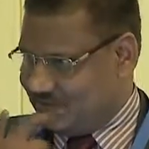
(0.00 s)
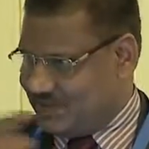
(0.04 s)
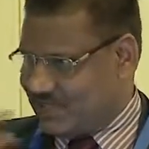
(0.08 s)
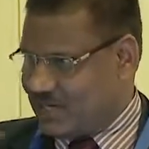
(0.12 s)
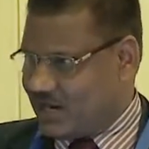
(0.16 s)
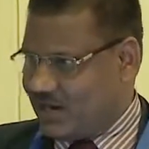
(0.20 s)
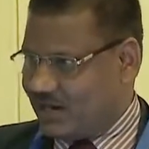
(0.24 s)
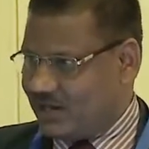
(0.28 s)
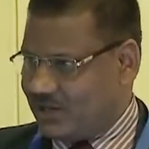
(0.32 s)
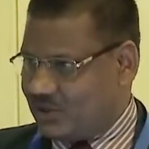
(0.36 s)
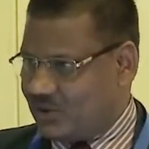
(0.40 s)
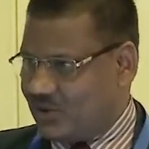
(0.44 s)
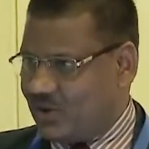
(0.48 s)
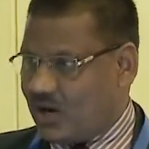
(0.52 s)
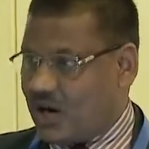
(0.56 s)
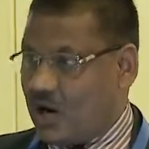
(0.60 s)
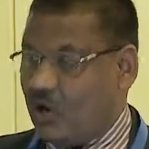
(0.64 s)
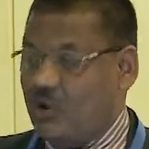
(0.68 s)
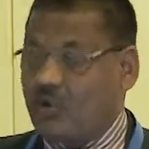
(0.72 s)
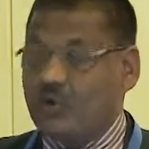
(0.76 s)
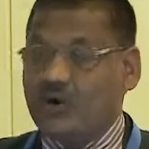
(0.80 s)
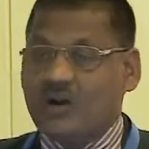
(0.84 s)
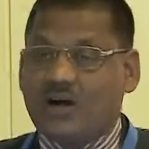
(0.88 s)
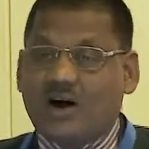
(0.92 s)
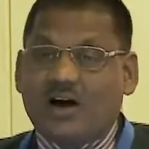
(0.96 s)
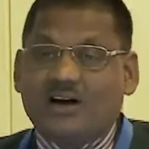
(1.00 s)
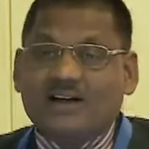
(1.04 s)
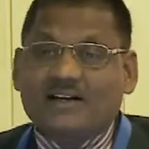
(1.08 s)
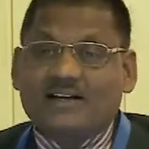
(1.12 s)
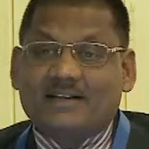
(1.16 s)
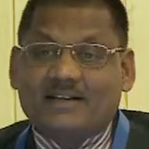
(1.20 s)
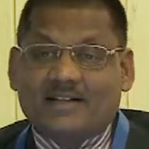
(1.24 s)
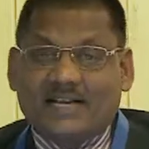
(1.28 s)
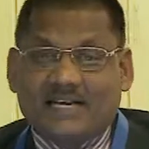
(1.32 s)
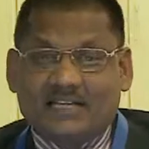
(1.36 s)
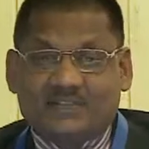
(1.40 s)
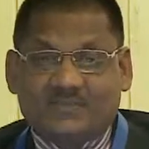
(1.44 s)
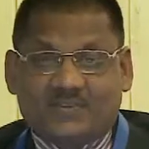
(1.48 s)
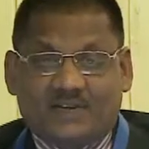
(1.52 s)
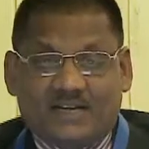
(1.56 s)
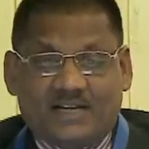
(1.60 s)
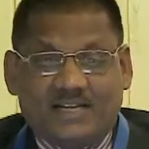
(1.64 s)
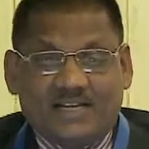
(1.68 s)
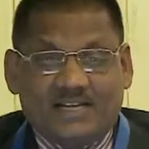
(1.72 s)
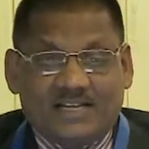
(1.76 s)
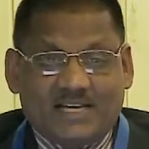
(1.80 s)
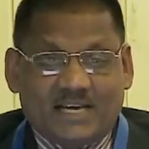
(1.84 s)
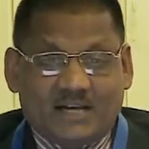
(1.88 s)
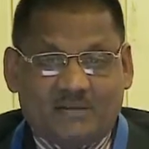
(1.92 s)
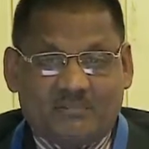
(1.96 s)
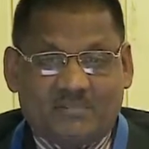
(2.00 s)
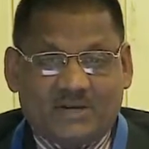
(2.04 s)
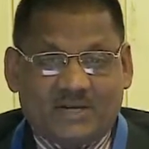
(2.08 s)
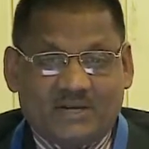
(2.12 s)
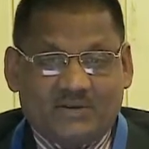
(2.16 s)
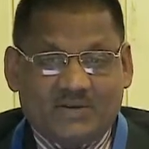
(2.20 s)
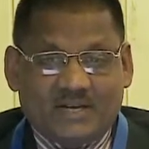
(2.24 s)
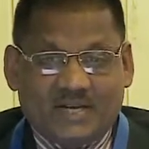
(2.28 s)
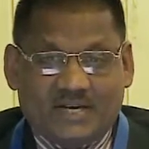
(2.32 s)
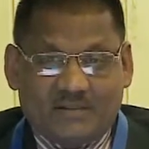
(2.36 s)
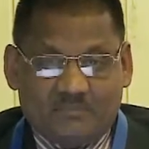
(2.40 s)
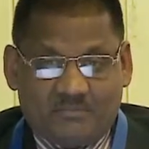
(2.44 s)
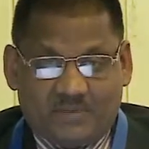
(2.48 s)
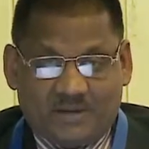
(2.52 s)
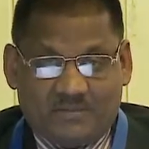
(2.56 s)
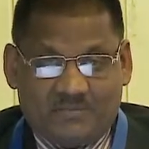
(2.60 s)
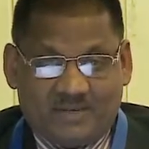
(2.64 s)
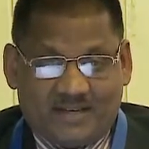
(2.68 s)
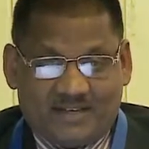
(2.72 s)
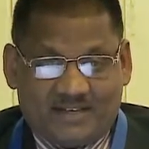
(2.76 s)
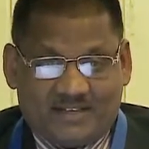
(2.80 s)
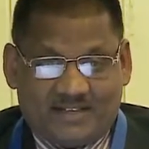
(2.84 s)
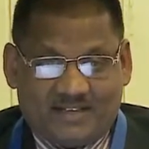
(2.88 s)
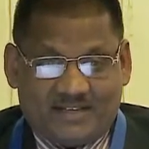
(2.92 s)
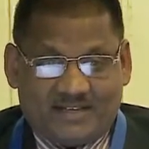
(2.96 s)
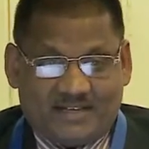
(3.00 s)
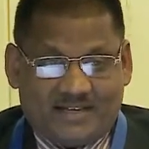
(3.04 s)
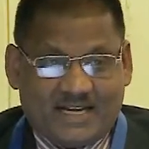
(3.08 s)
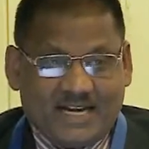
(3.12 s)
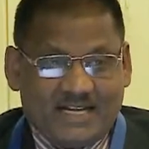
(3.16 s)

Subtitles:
We all know how long it takes for an ERP to get implemented.